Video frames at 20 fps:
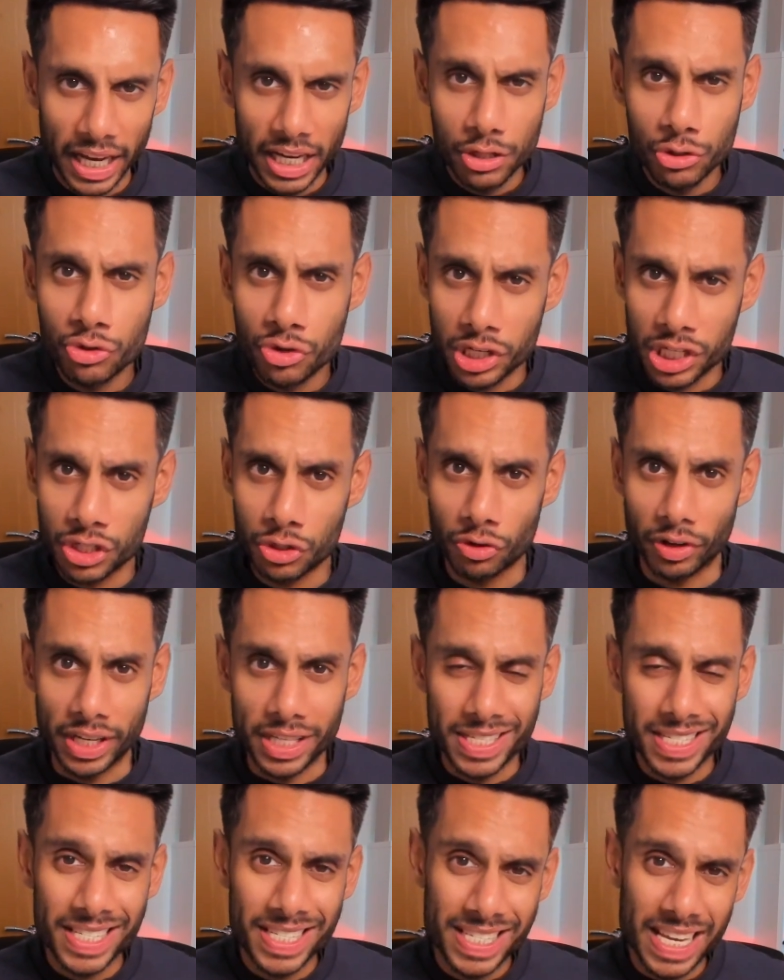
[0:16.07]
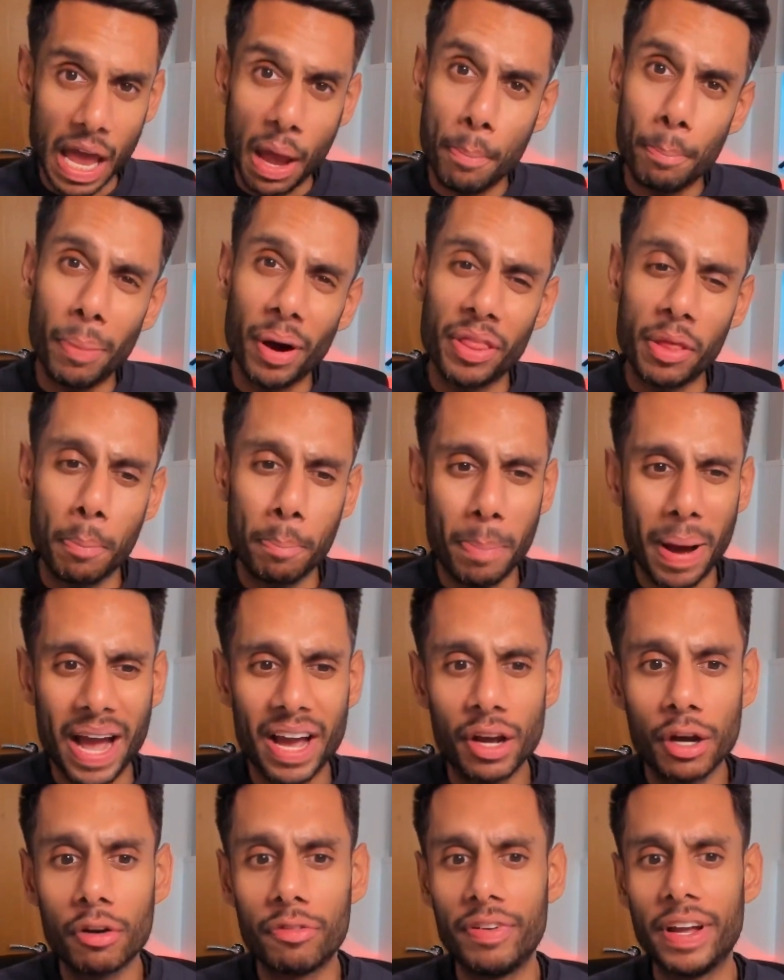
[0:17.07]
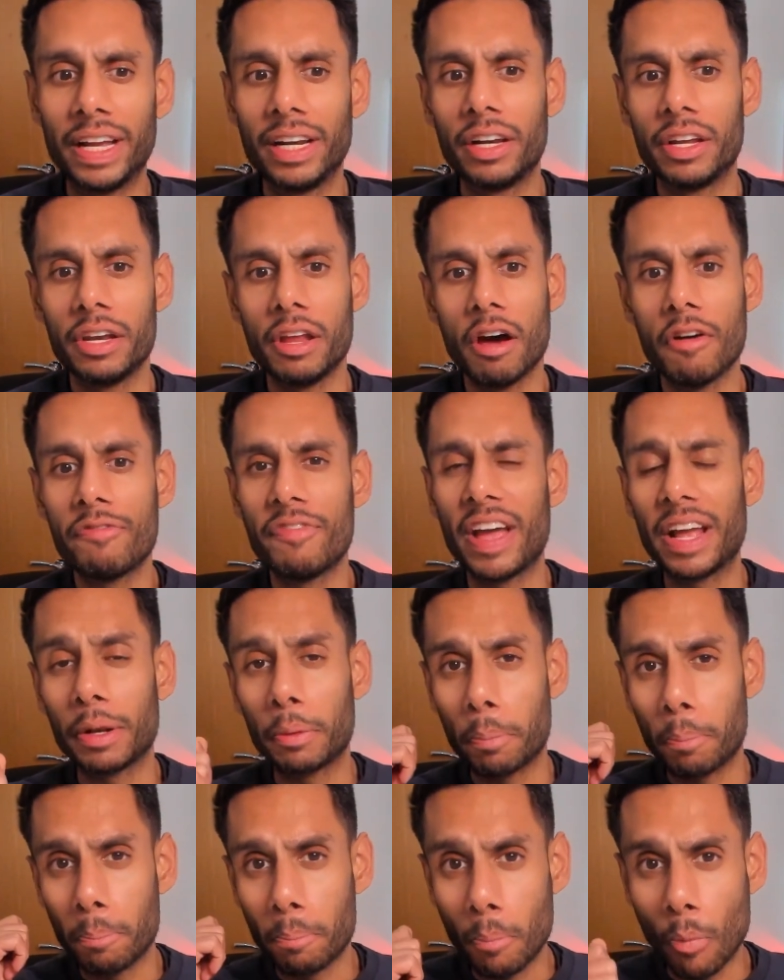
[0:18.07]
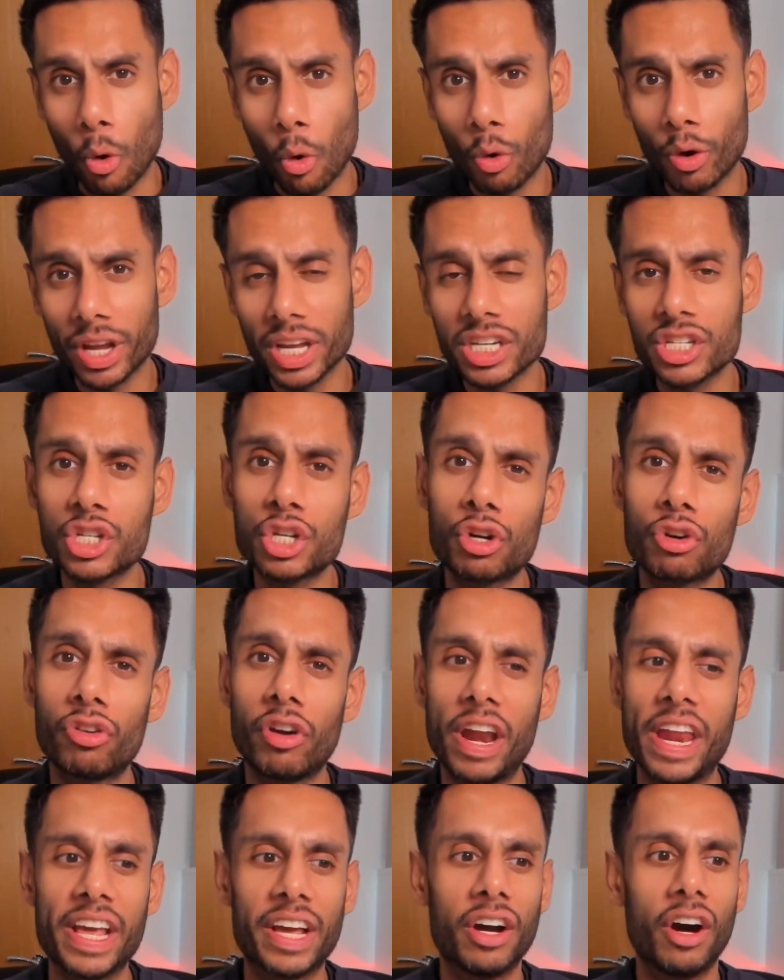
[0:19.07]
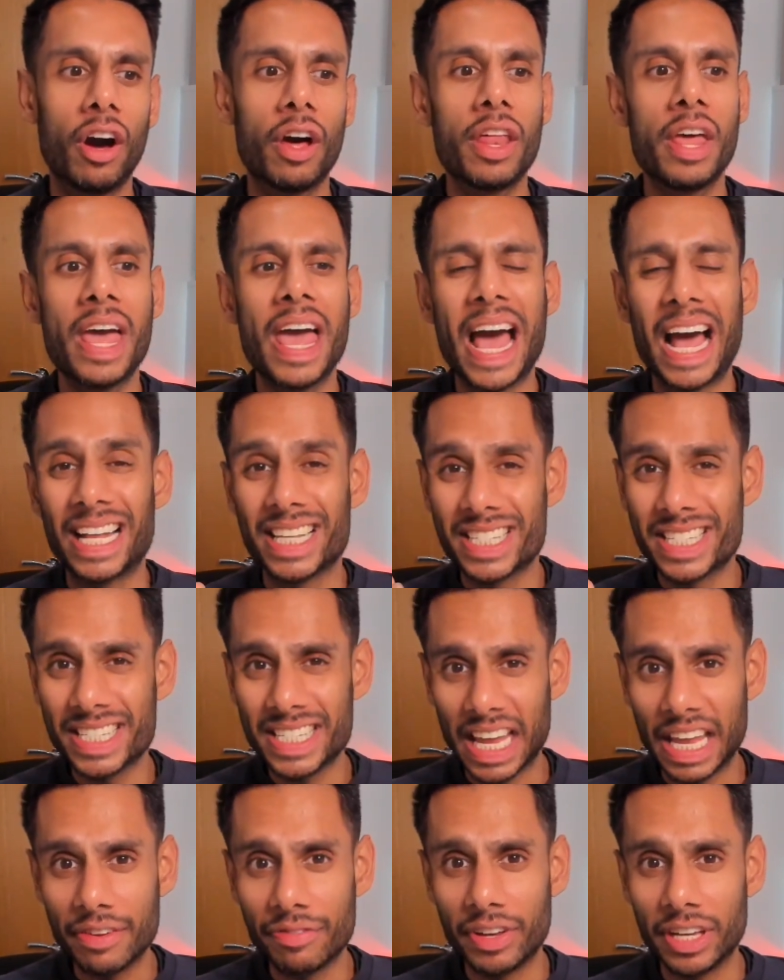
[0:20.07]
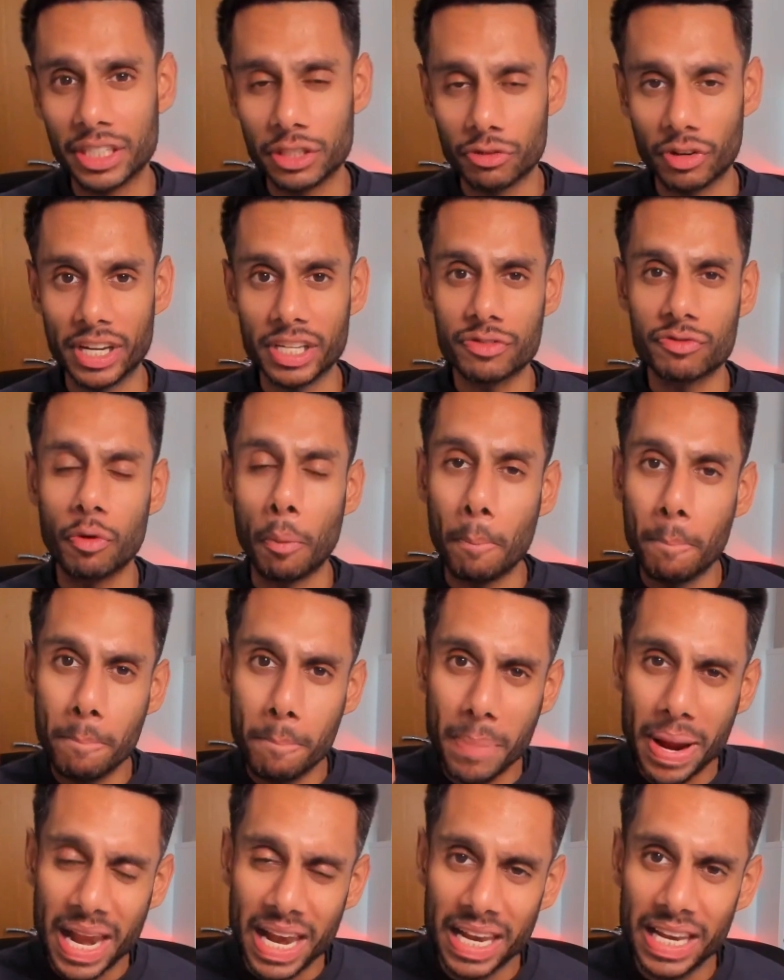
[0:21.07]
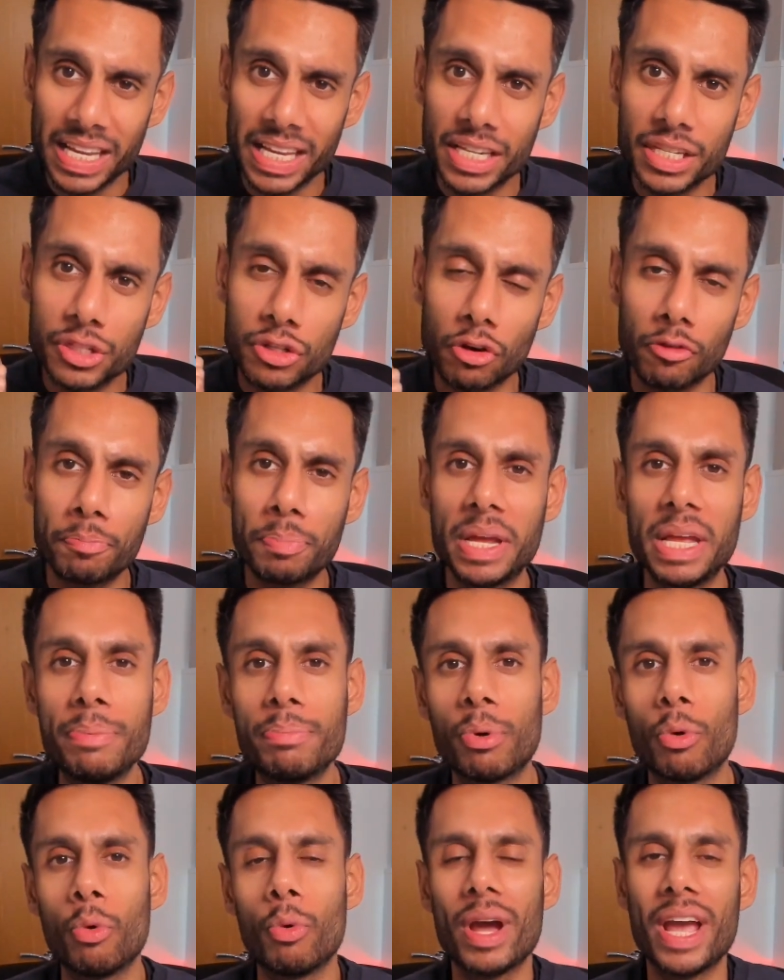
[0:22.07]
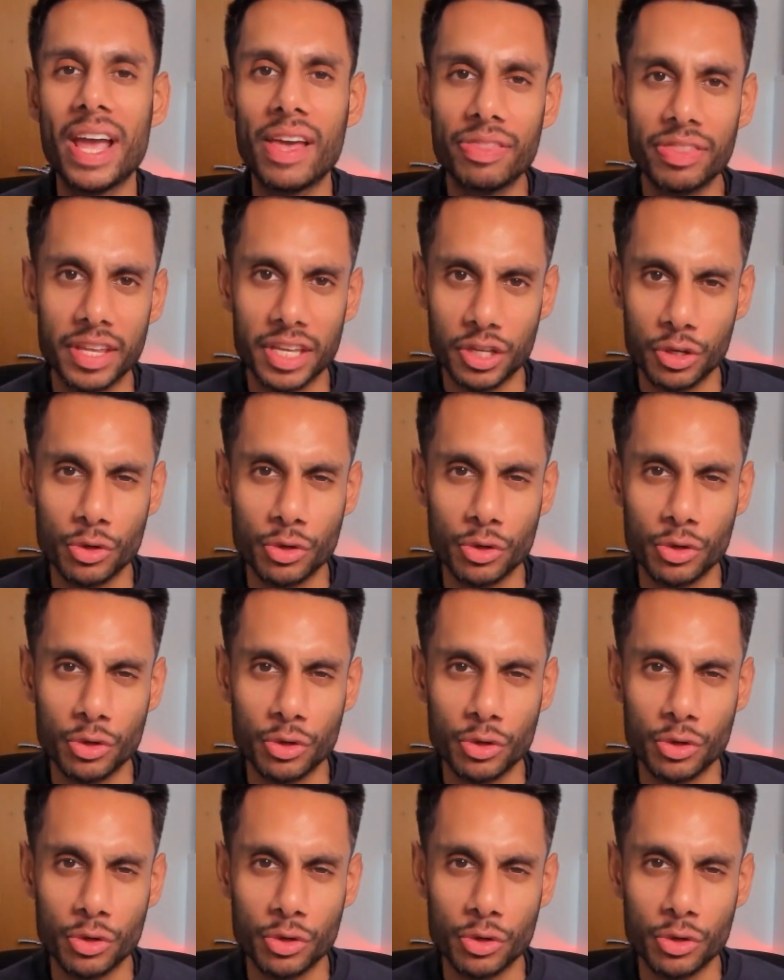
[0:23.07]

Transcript: Interest rates set by the Bank of England affect mortgage, credit card, and savings rates for millions of people in the